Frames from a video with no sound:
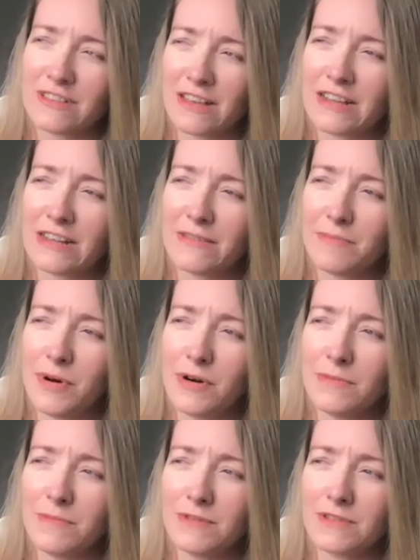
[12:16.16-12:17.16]
kind of
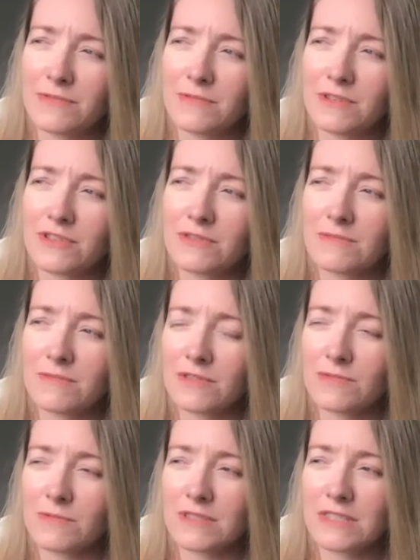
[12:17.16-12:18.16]
poem, which
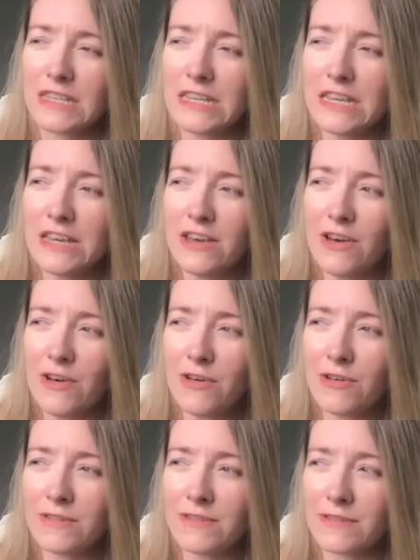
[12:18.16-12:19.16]
was
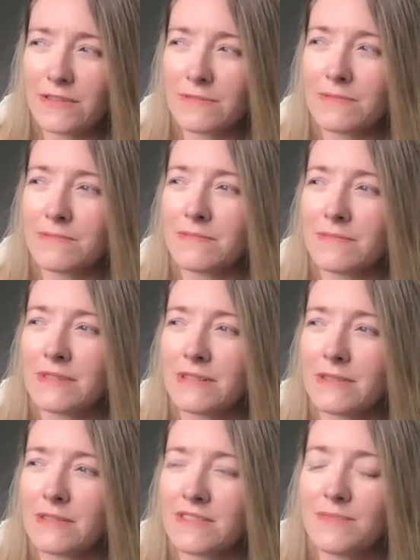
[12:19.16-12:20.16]
her sort of
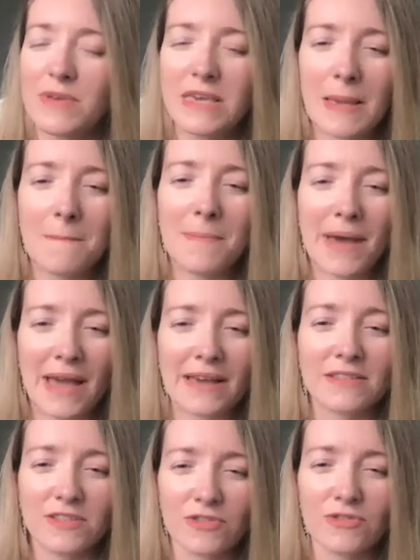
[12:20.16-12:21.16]
speaking
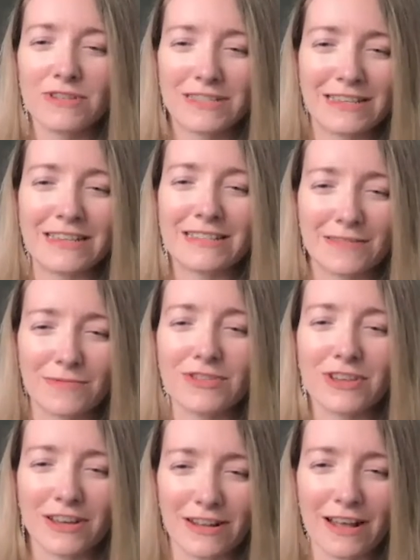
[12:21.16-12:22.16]
back to critics,
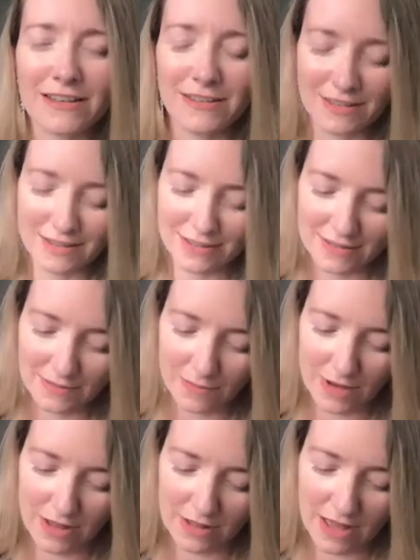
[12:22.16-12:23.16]
which I liked as well.